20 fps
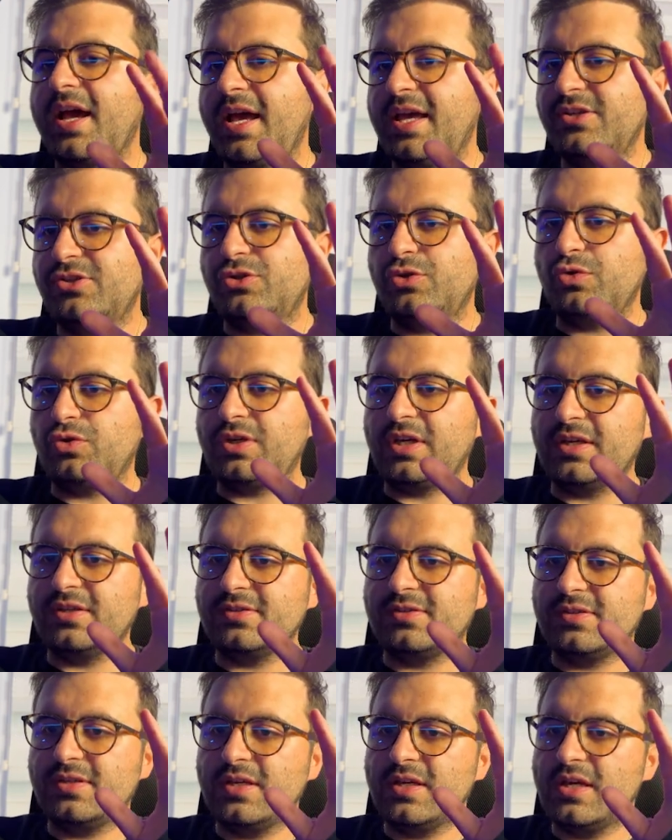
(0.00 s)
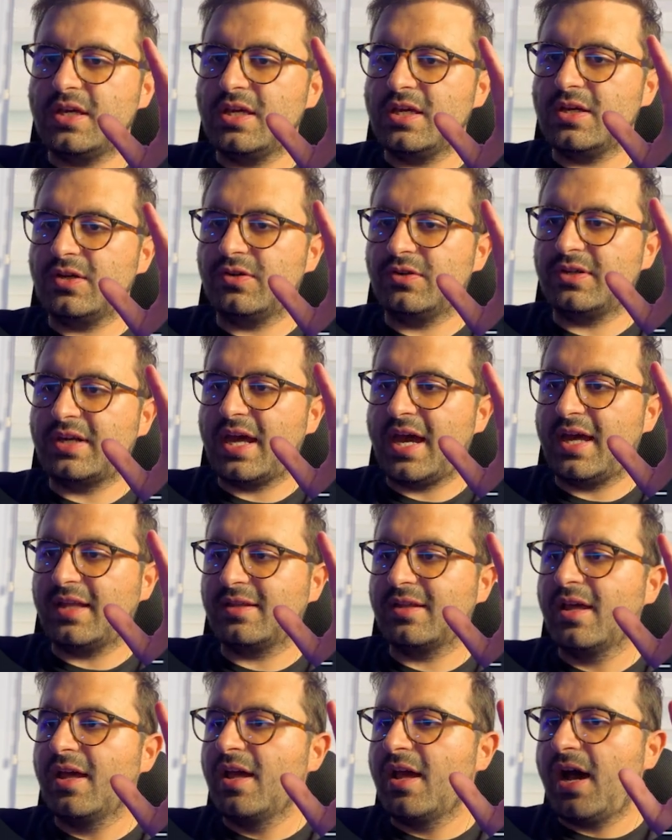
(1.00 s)
as you can see here that
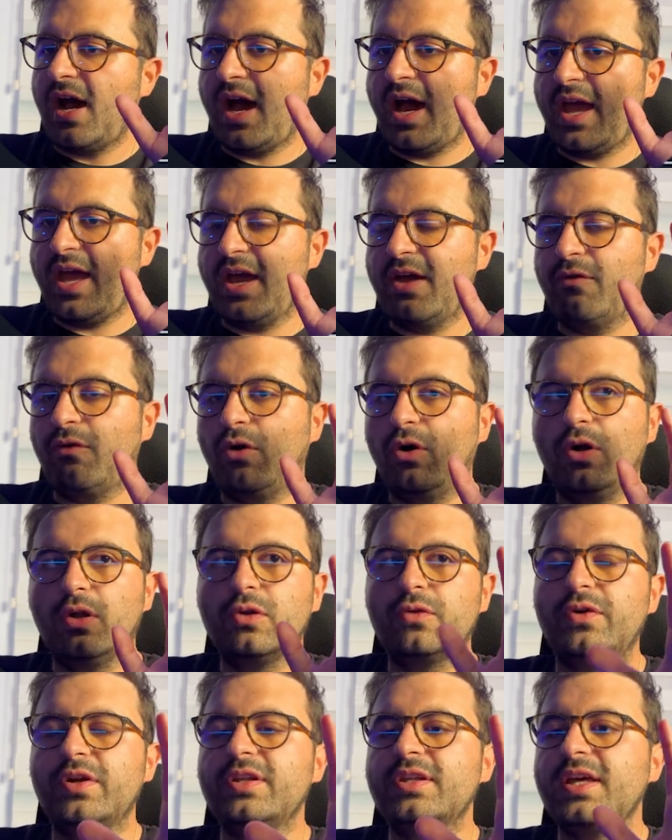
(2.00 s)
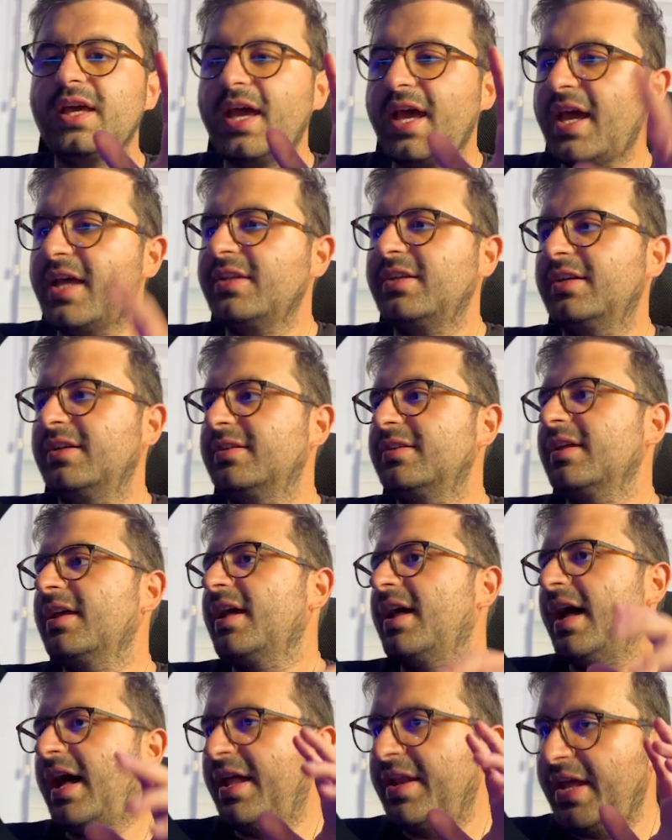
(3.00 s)
I have already added
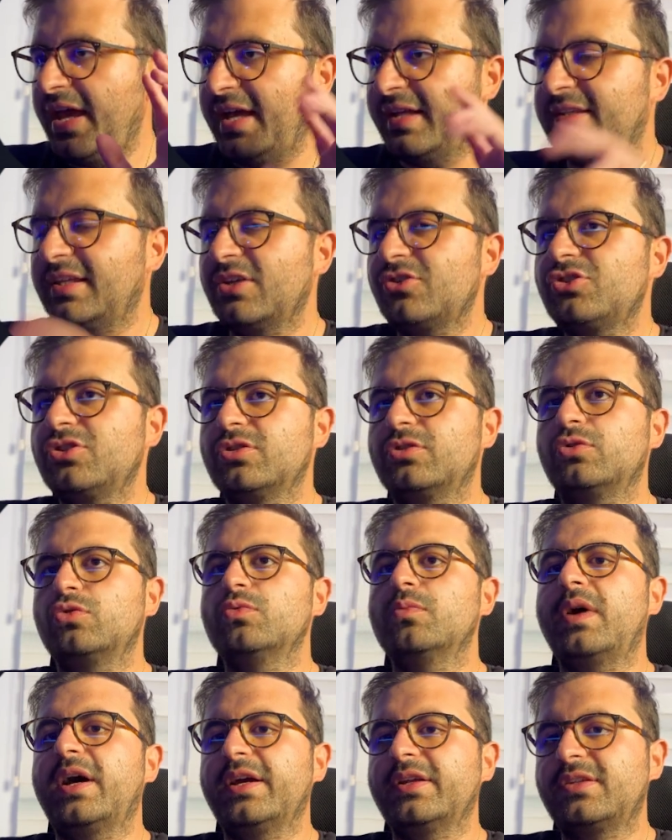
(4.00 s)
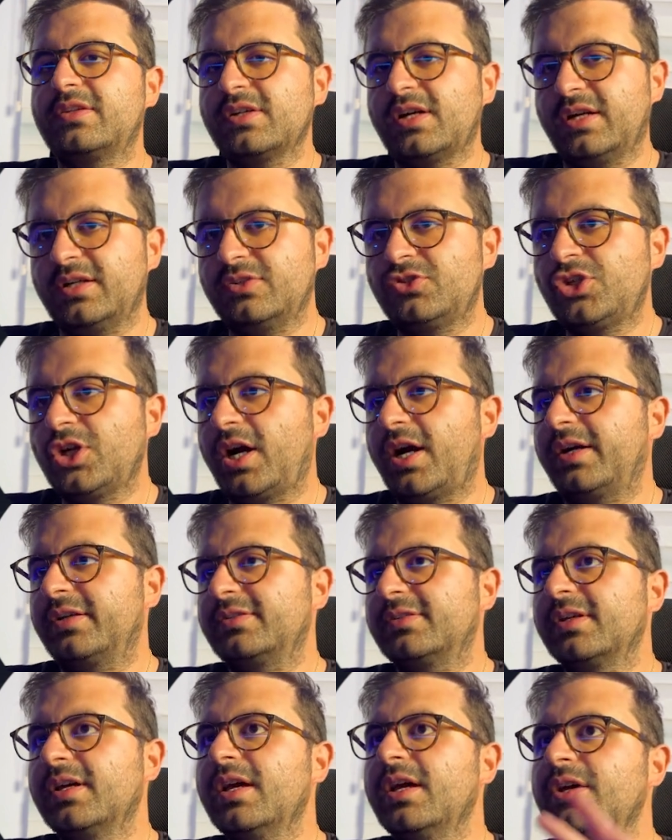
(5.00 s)
and attached it to my chart
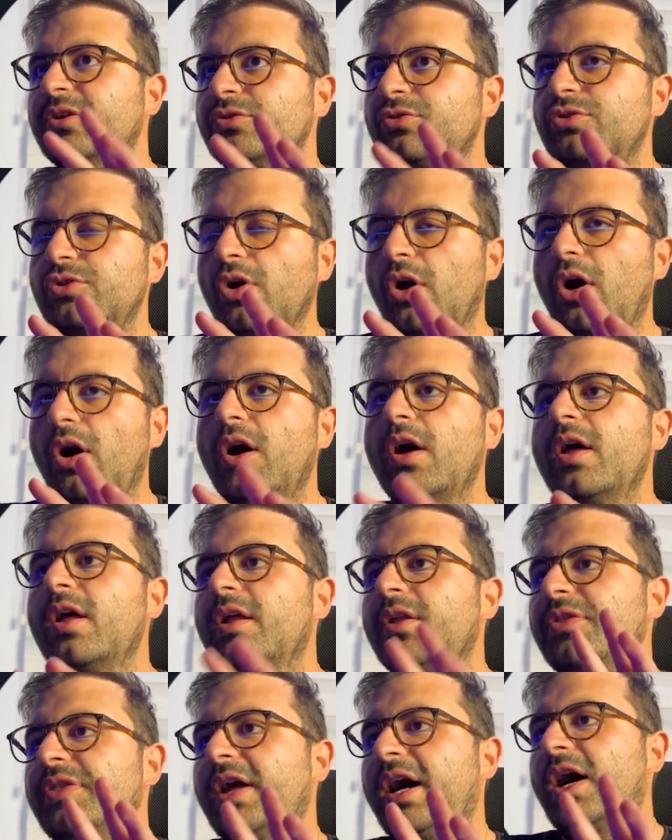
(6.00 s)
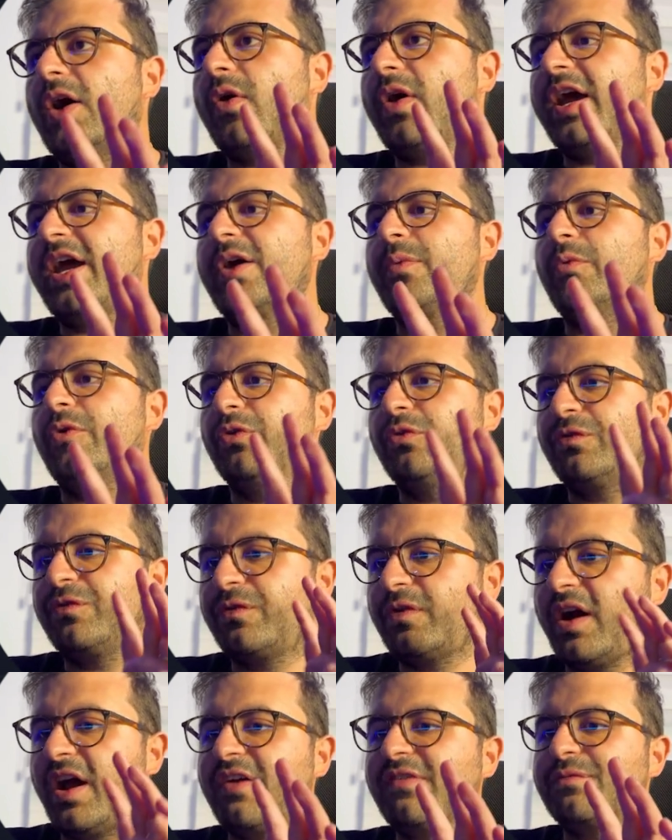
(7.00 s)
so now I am on
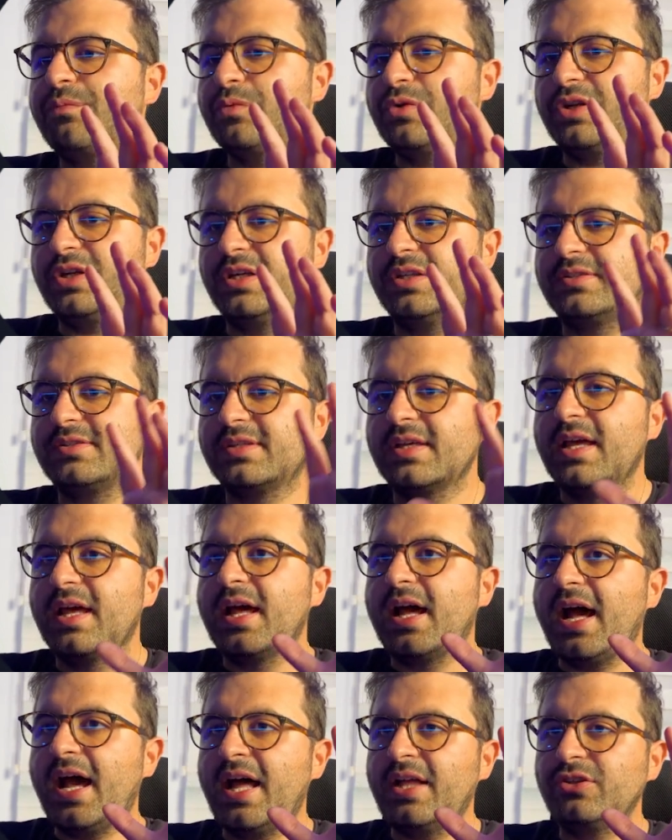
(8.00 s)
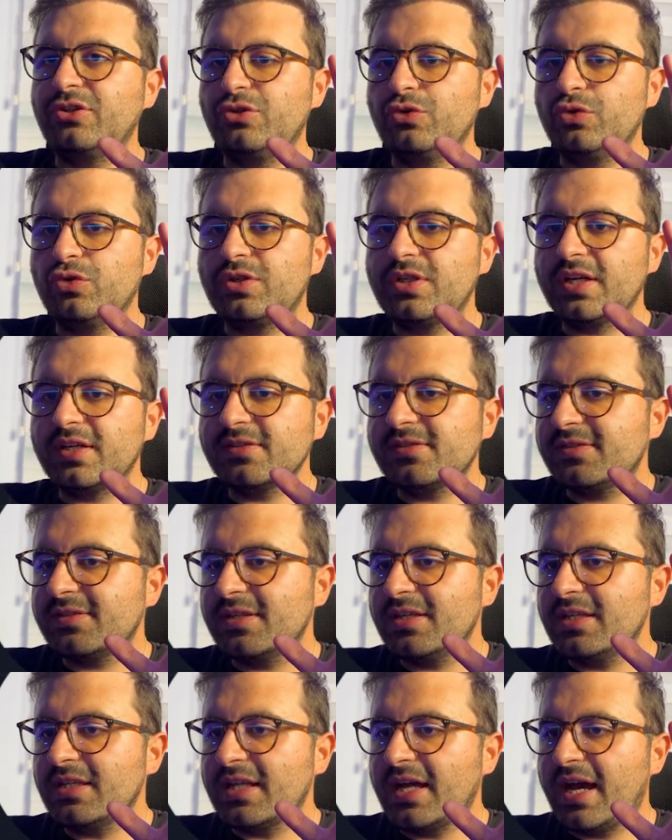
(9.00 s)
5 minutes and you can
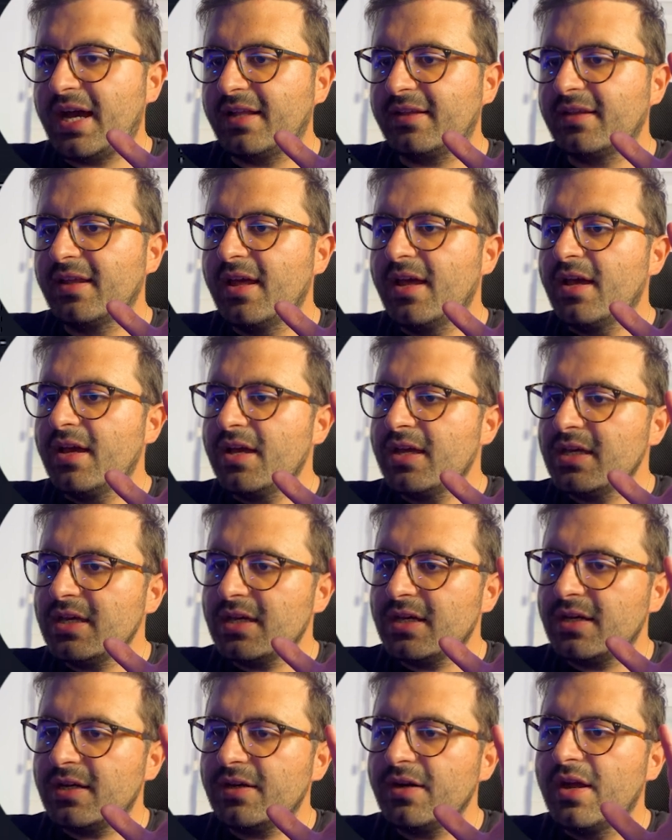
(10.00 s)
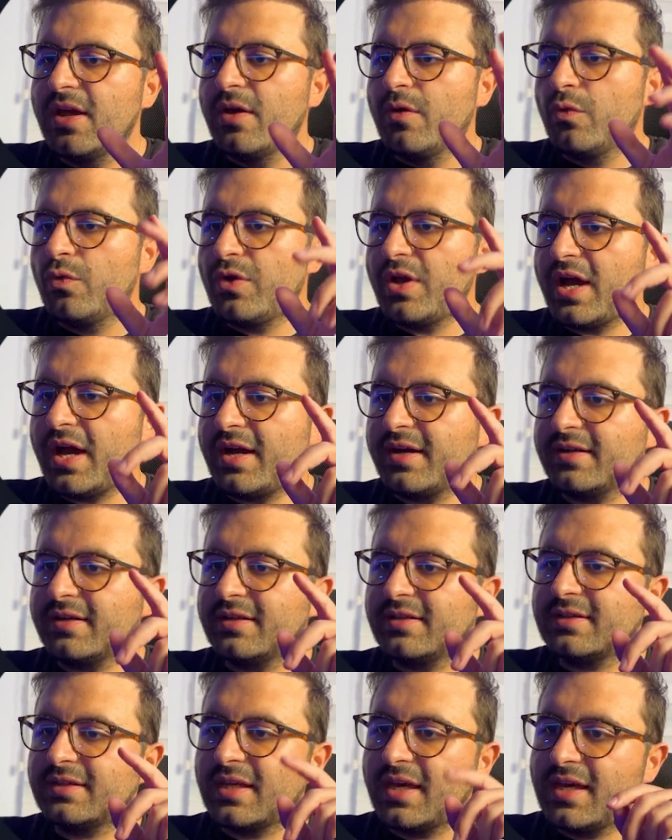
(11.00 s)
see that here we are
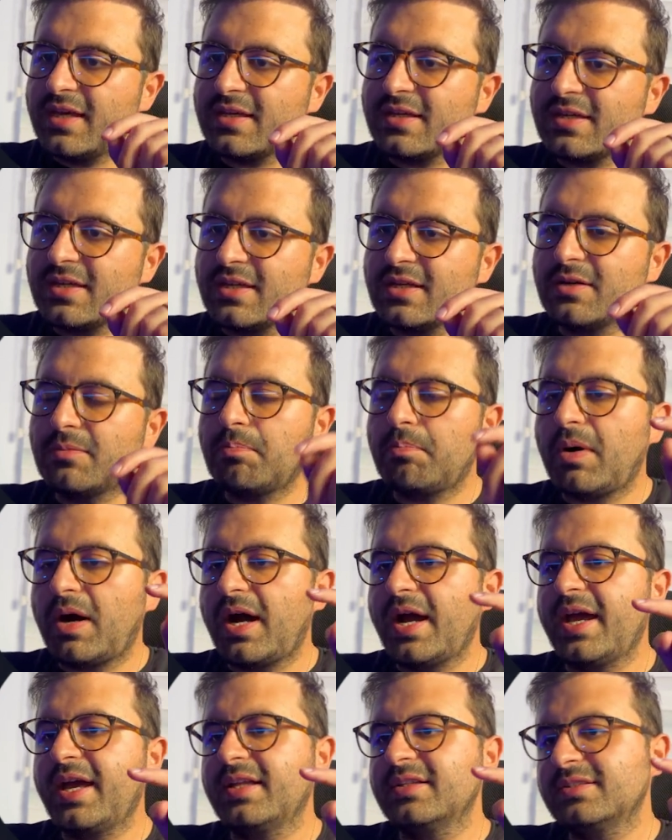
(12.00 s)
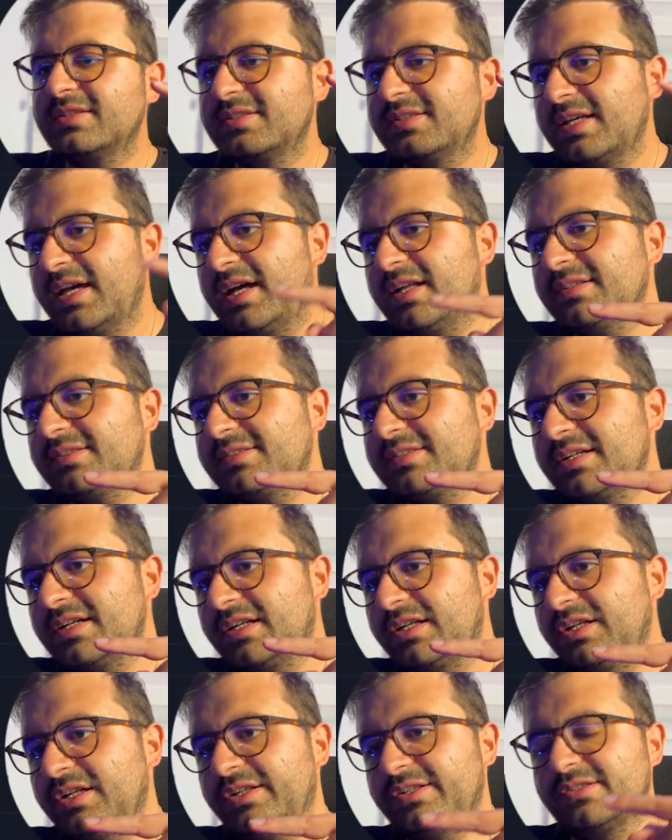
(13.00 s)
taking buy and sell
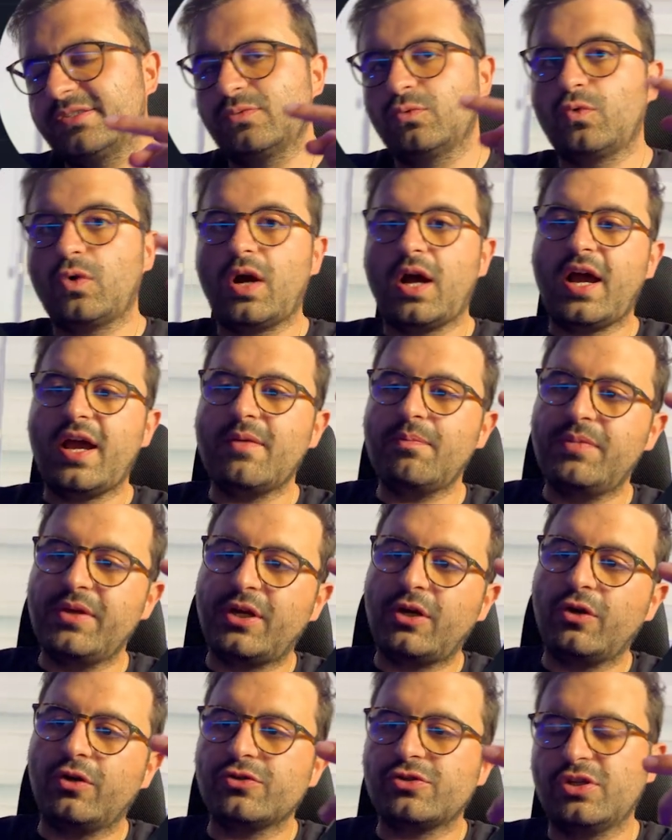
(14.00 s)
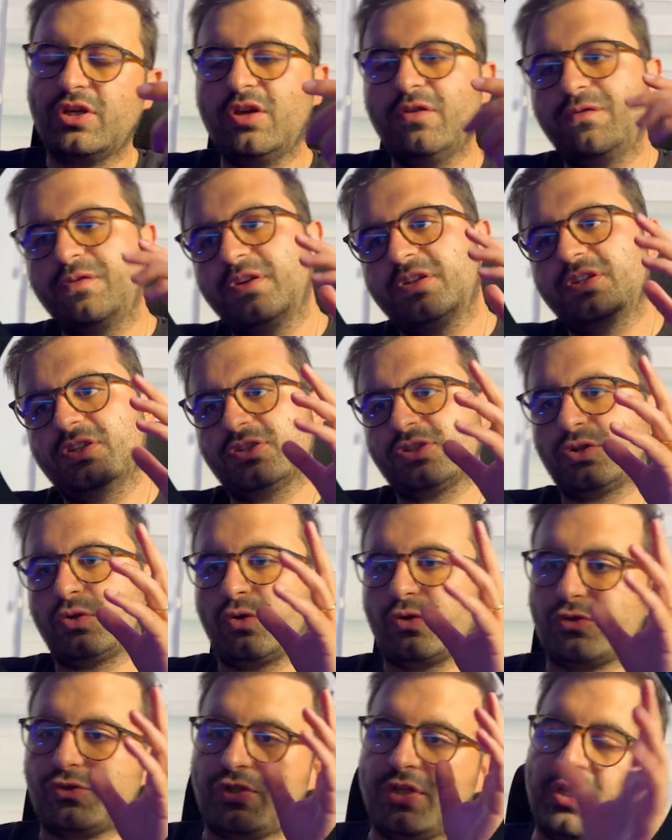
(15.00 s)
signals why because if it is
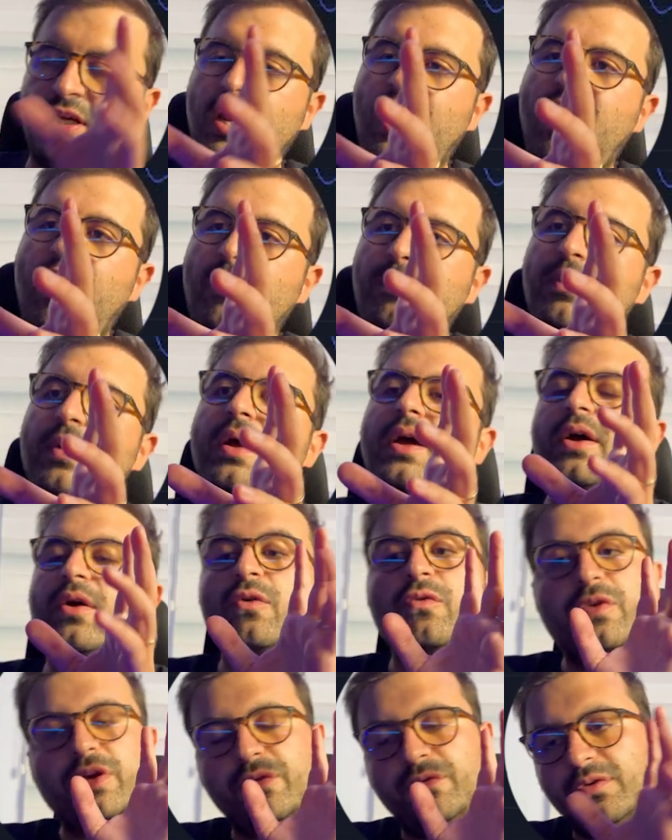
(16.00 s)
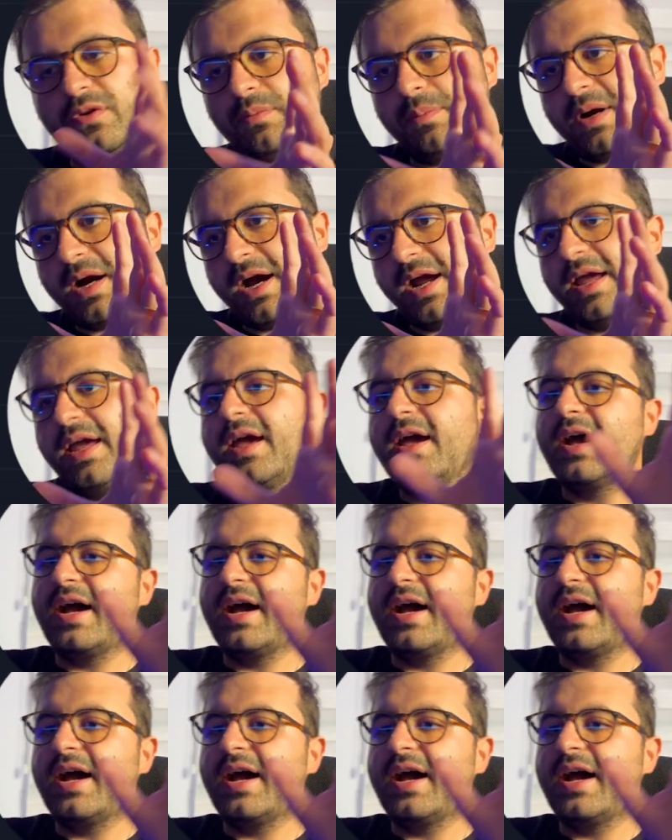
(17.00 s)
crossing up we will buy.